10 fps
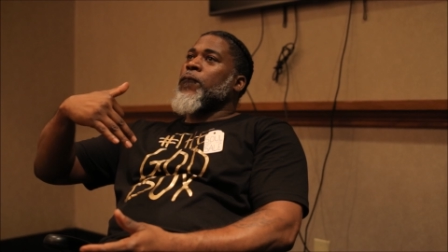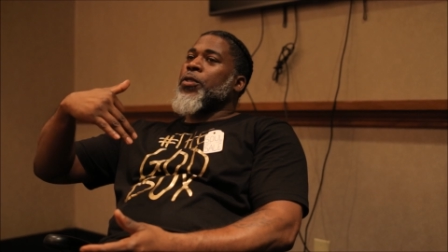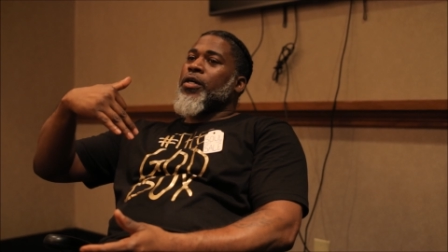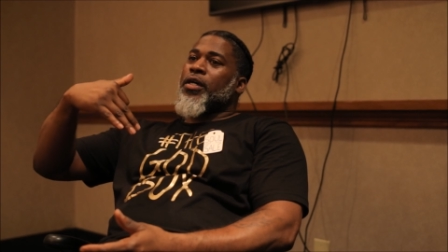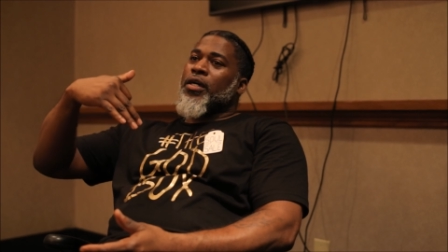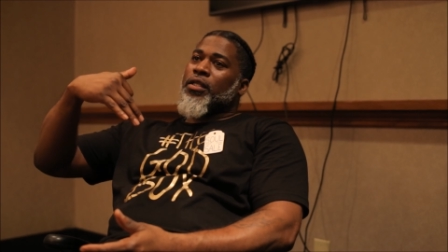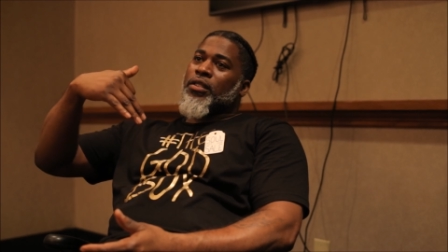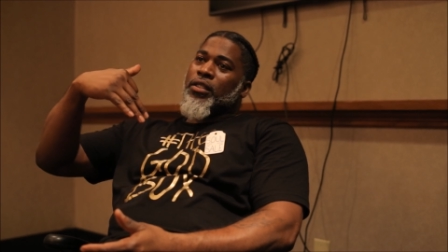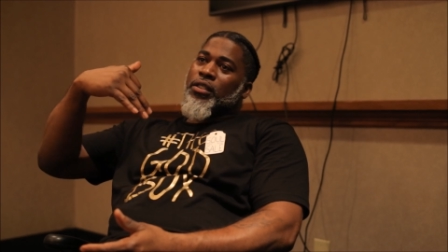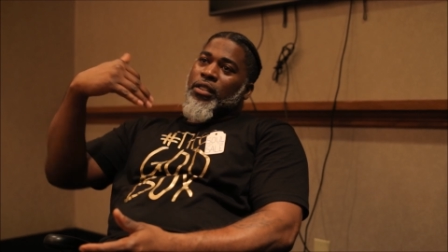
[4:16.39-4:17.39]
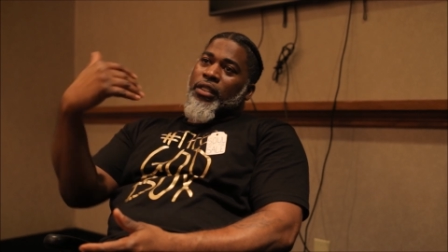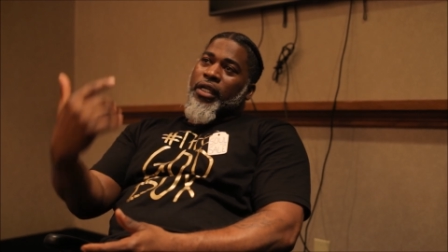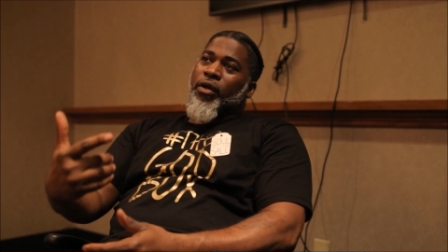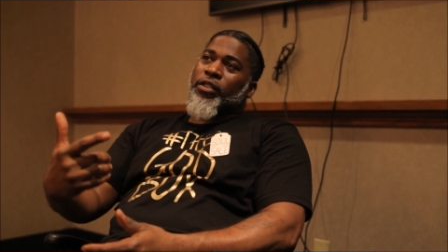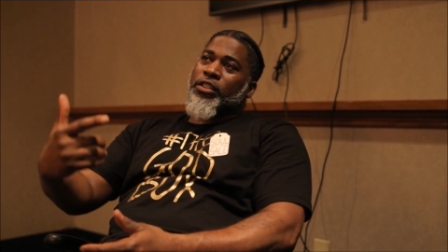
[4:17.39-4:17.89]
the the, the
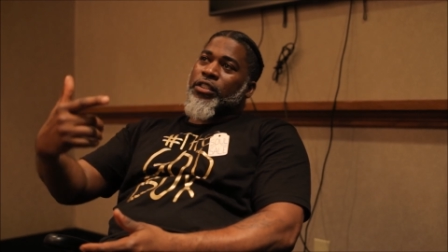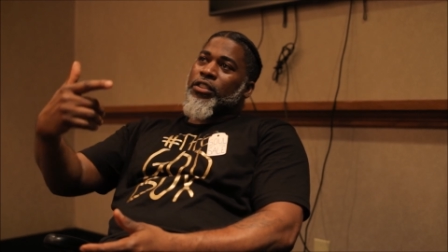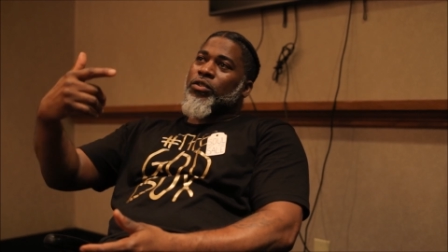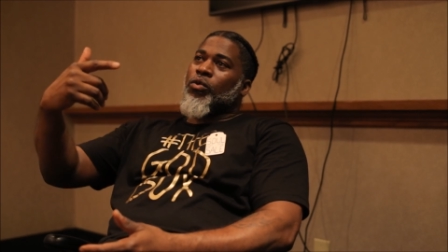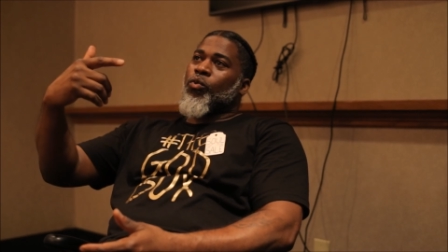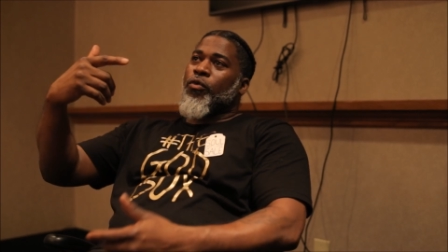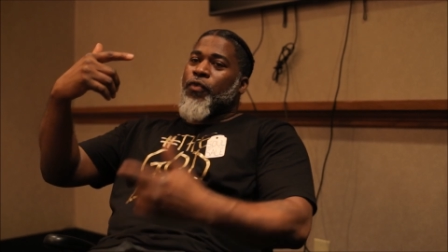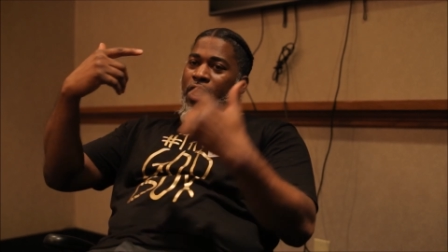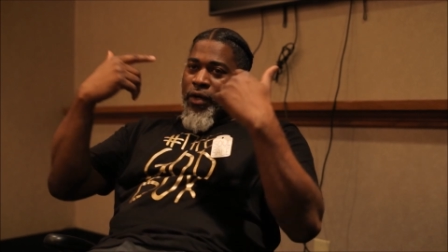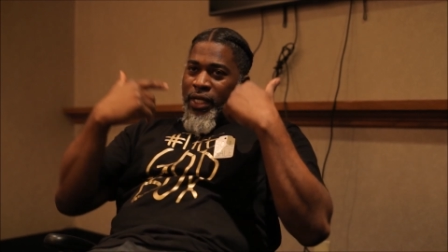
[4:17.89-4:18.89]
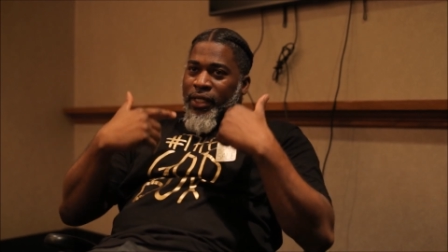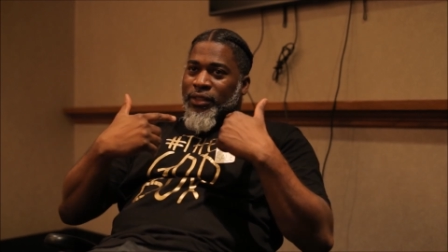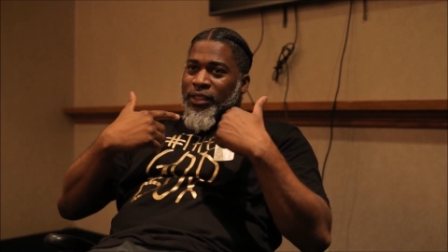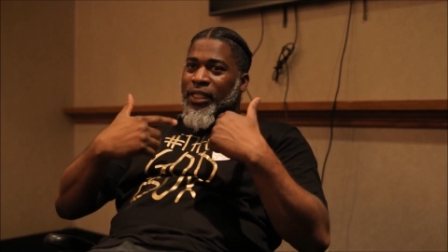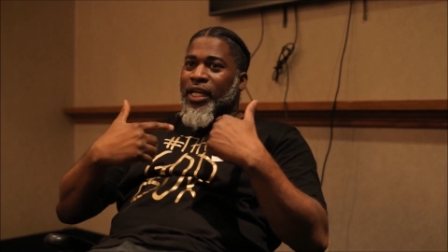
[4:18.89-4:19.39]
lyricists were very
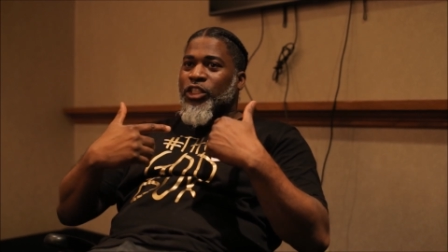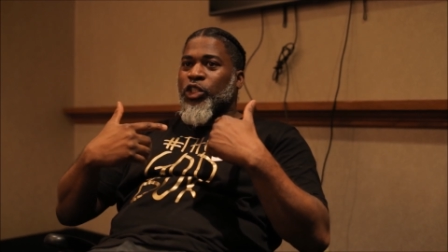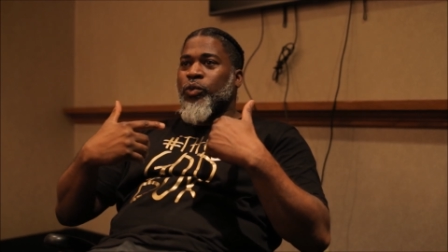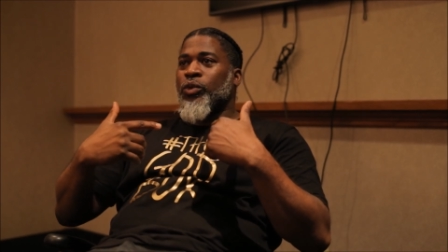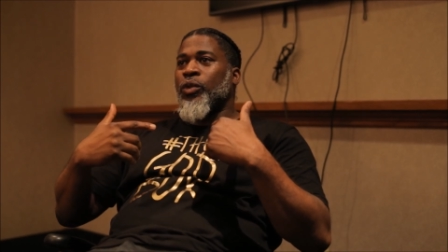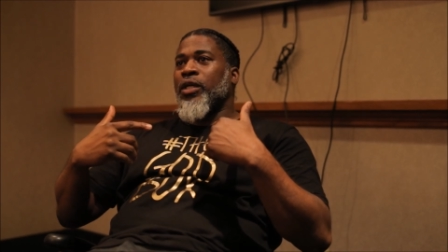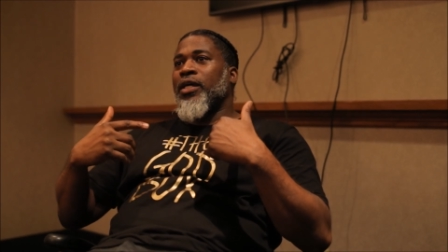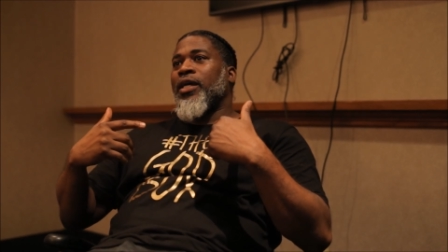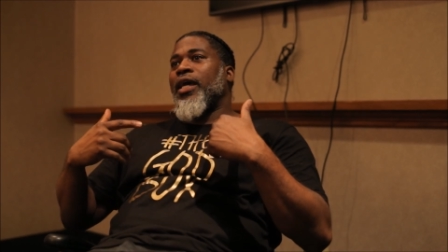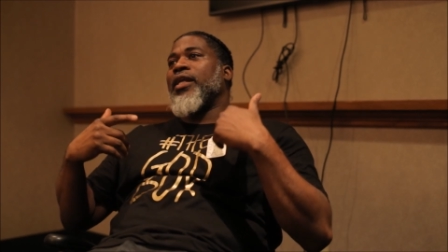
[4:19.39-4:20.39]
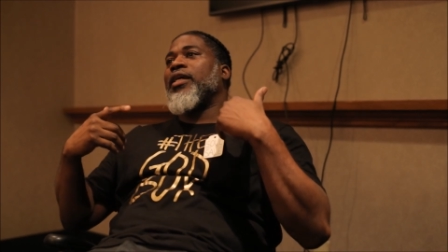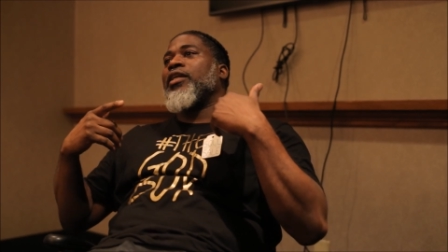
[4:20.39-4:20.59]
intellectual, and